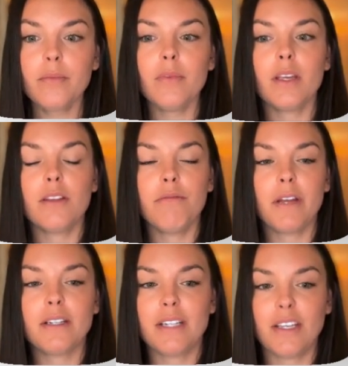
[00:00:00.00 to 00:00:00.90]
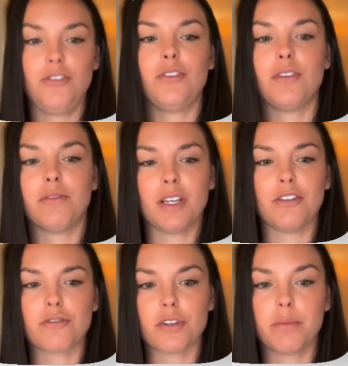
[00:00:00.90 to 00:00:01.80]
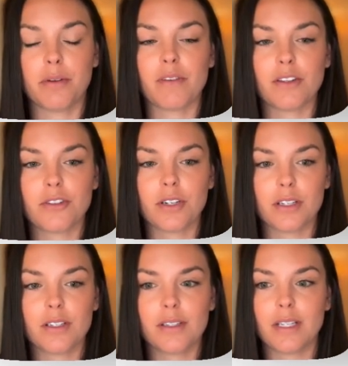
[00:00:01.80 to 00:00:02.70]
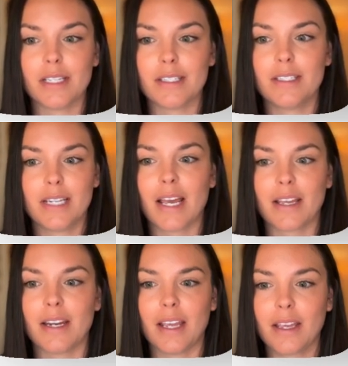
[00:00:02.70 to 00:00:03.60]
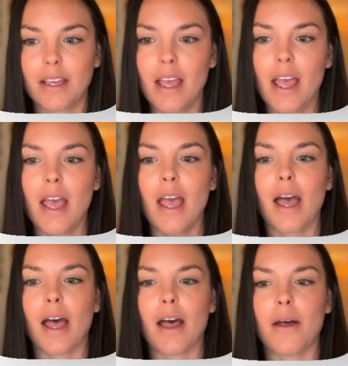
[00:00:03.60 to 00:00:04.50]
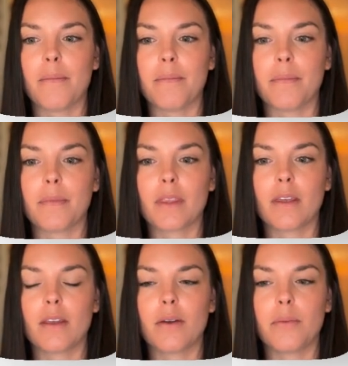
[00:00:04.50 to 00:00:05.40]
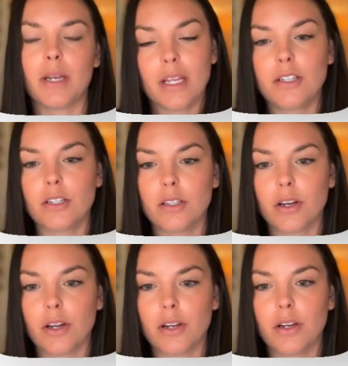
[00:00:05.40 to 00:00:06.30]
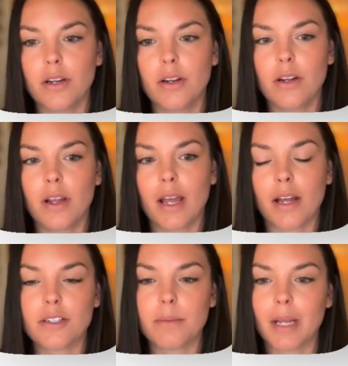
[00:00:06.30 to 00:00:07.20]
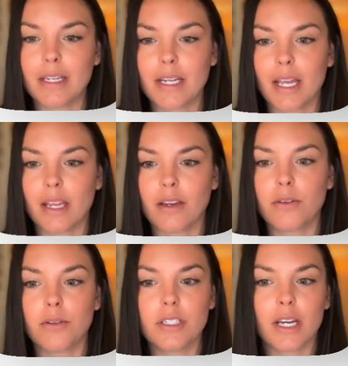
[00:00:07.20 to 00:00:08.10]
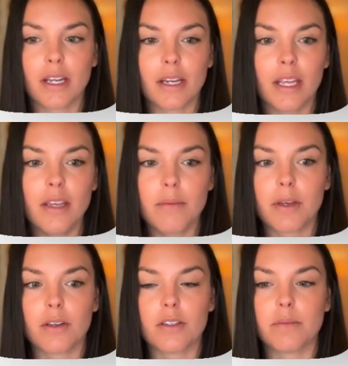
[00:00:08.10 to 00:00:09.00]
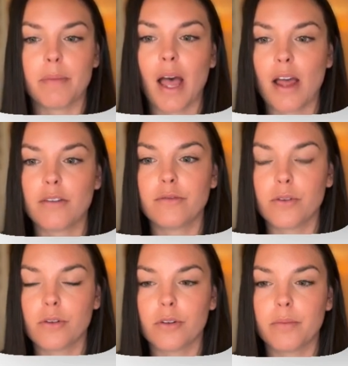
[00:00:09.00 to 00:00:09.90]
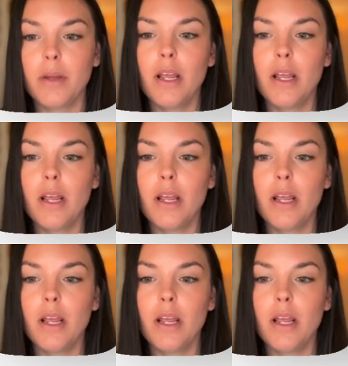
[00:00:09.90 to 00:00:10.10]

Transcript: The foundation of injury prevention is technique. We need to learn how to maintain good technique, because bad form